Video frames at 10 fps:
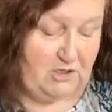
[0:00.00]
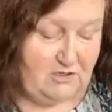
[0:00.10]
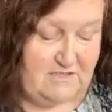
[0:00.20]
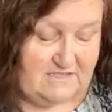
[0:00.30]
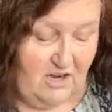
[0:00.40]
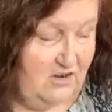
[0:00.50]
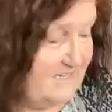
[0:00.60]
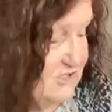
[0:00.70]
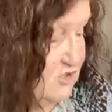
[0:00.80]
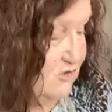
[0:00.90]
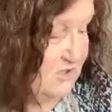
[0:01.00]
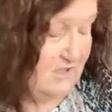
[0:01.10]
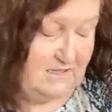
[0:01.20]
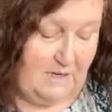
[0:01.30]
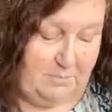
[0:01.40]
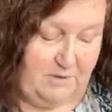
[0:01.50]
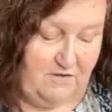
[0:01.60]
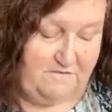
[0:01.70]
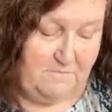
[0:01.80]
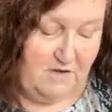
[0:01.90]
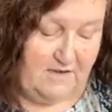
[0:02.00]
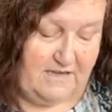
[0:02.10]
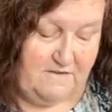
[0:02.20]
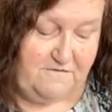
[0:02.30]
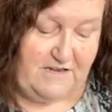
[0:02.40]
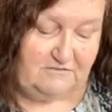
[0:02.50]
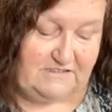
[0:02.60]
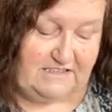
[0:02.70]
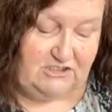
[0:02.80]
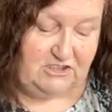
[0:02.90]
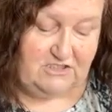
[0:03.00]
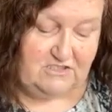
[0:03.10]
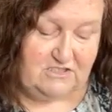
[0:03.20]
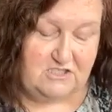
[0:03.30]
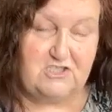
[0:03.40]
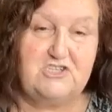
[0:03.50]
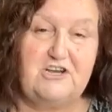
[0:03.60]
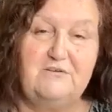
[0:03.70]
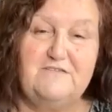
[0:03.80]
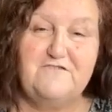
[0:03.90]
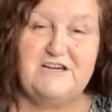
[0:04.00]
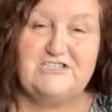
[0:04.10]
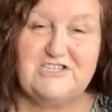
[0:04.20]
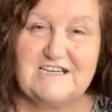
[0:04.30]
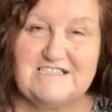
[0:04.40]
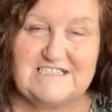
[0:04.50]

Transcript: Because I took a couple of my foundations to show a friend